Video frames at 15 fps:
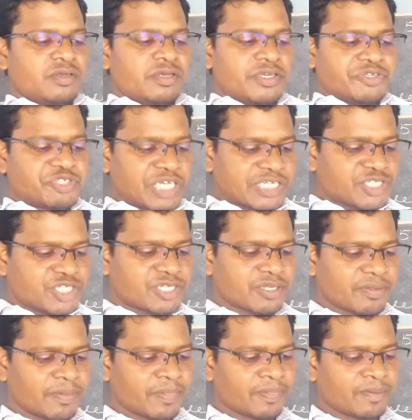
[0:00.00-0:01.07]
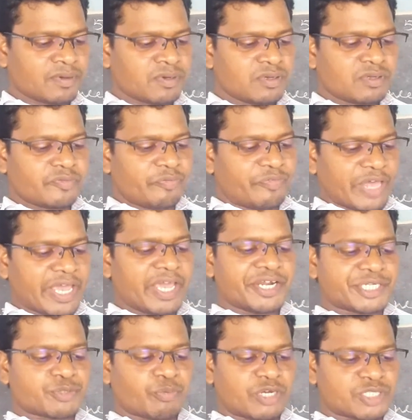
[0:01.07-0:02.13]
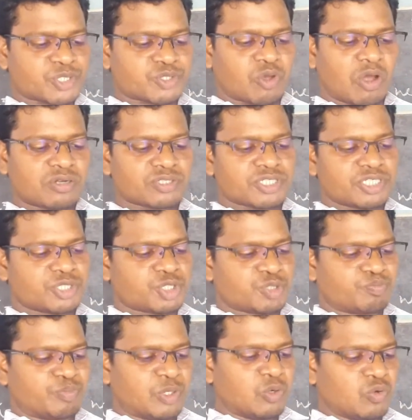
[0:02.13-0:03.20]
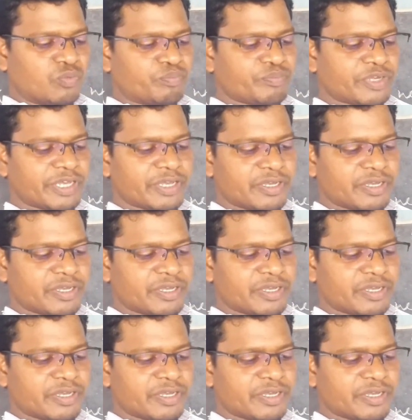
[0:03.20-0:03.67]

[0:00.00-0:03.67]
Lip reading: Yet there it was content to bloom